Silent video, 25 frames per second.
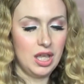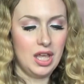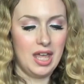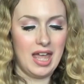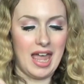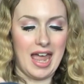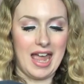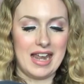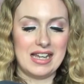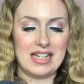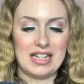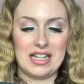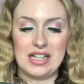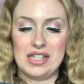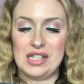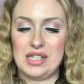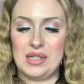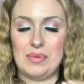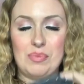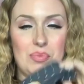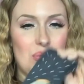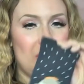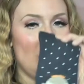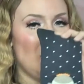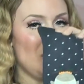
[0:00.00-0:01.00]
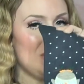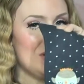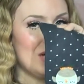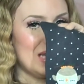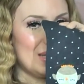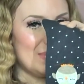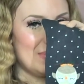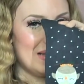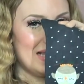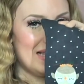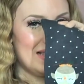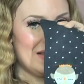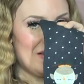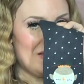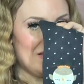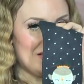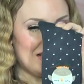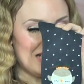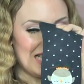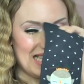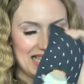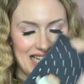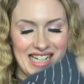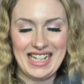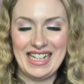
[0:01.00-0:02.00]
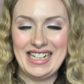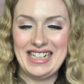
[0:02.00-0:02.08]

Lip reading: And some more Christmas socks.